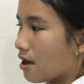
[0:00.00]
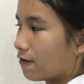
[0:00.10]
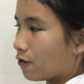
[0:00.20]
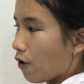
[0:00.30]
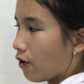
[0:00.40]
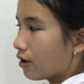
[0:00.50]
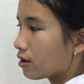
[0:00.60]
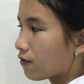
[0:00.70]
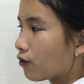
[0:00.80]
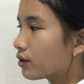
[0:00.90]
For
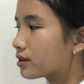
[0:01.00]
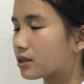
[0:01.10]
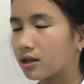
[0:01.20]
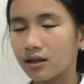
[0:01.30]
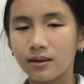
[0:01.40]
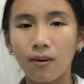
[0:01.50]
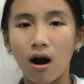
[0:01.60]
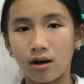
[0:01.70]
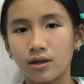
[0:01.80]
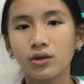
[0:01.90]
the fourth
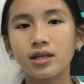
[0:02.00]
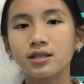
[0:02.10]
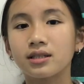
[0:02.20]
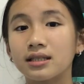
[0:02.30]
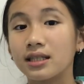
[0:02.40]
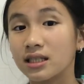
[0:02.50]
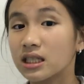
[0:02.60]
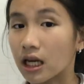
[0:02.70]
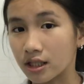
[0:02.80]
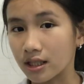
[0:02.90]
part is the
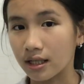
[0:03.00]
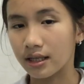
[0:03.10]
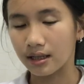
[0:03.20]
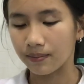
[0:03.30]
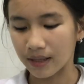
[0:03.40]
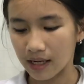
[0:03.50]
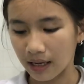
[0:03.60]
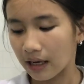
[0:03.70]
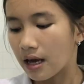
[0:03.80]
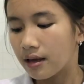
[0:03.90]
discussion in the meeting.
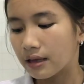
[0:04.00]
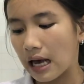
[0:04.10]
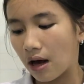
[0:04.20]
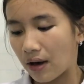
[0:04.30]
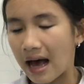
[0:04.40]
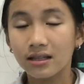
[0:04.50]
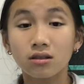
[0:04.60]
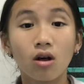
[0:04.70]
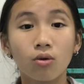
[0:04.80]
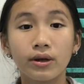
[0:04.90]
Now, as
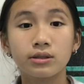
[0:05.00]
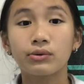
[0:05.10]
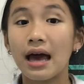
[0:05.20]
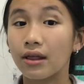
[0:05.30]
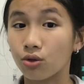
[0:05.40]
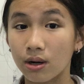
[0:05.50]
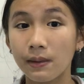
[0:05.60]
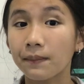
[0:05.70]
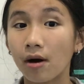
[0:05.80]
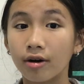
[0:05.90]
always, we have 3
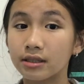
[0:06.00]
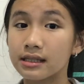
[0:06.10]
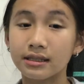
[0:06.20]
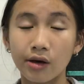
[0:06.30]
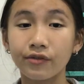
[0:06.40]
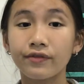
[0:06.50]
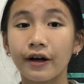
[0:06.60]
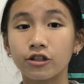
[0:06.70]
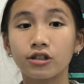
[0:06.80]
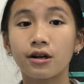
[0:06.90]
main parts:
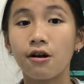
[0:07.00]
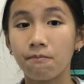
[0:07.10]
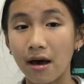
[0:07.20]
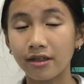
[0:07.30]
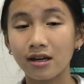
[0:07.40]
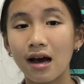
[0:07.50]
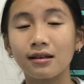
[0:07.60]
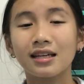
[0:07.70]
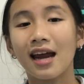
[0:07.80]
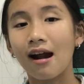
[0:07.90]
self-reflection, math and
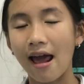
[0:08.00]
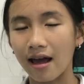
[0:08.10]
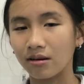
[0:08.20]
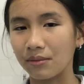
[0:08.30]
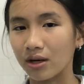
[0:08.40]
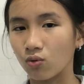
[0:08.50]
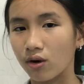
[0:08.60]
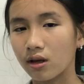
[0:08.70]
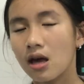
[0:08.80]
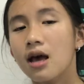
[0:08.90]
healthcare, and main
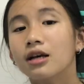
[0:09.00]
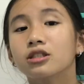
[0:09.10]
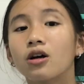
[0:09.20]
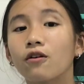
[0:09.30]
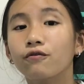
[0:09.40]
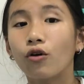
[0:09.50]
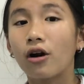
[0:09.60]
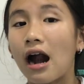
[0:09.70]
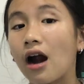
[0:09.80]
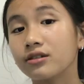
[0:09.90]
work. So for
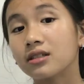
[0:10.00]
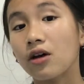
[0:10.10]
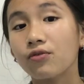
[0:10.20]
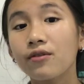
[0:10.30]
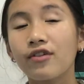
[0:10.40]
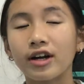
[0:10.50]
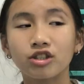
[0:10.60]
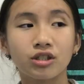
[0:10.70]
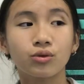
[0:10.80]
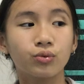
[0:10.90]
our
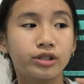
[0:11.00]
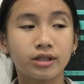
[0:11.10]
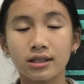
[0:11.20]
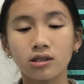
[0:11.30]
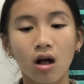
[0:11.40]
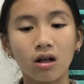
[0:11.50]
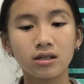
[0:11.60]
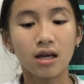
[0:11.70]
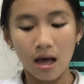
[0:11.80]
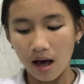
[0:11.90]
self-reflection, we just talked
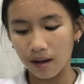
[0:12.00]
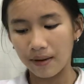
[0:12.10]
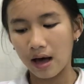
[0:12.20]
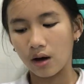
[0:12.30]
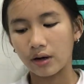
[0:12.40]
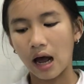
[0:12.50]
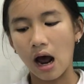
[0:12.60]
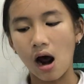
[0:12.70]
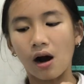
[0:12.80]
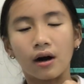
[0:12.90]
about
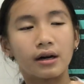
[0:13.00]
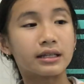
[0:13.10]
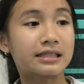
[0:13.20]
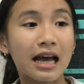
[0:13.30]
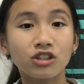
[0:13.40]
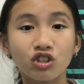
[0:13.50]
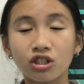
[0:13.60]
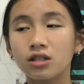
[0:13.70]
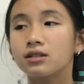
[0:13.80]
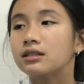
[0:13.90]
our
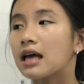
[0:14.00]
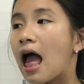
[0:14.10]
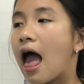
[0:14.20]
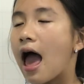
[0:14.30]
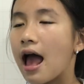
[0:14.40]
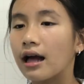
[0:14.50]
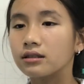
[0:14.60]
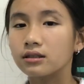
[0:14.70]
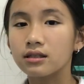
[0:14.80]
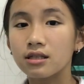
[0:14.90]
intentions
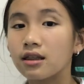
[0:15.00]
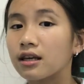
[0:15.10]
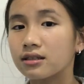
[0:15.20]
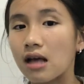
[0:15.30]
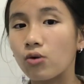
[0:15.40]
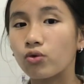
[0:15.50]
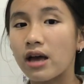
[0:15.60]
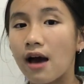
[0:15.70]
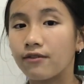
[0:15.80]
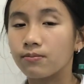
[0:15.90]
and the things that we
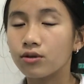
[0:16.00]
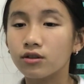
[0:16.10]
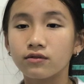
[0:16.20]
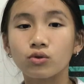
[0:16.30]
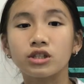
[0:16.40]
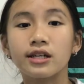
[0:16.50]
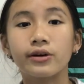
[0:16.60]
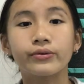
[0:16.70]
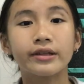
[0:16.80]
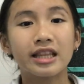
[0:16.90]
have improved. We
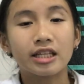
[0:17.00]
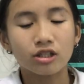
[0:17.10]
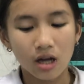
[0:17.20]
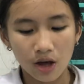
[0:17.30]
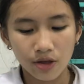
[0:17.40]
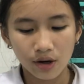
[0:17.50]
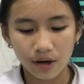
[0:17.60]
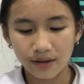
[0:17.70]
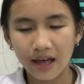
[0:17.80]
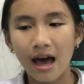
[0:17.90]
share with each
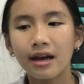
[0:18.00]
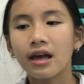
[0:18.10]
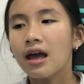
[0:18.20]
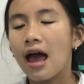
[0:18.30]
other that.